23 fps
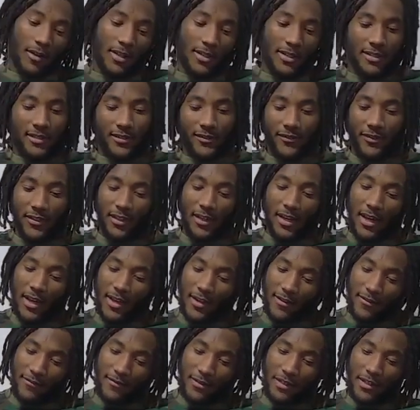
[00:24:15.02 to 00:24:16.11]
feel like if
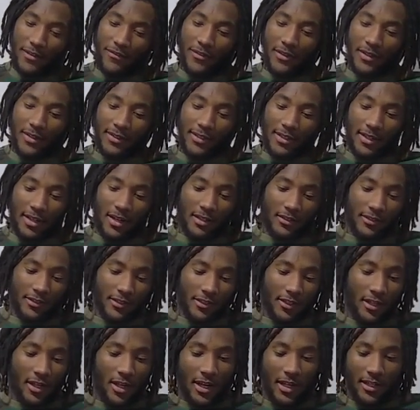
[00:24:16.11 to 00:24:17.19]
defense get off to a hot
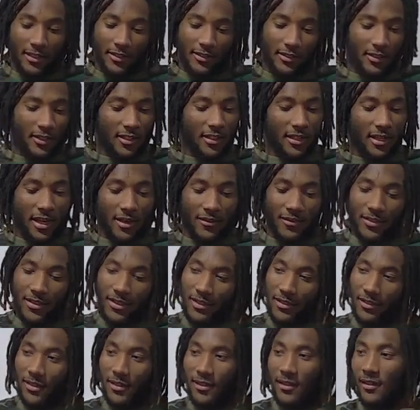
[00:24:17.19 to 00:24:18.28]
start like we
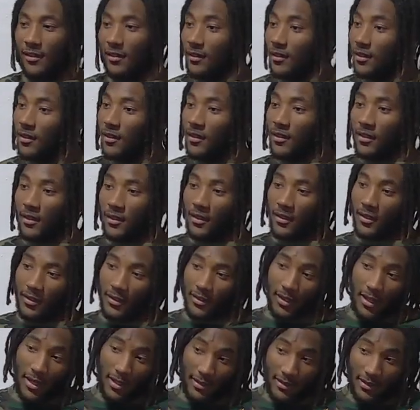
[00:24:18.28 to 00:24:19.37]
did, like the
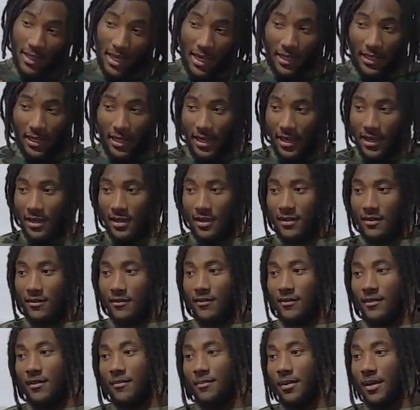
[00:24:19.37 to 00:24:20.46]
second half, and play
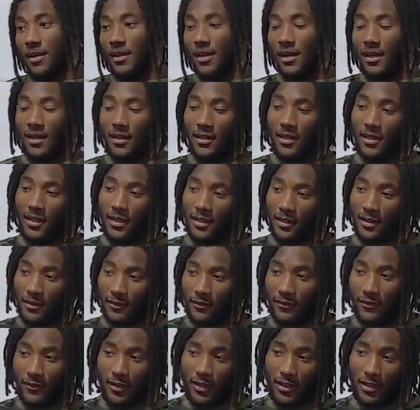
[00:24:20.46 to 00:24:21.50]
like that, the first half,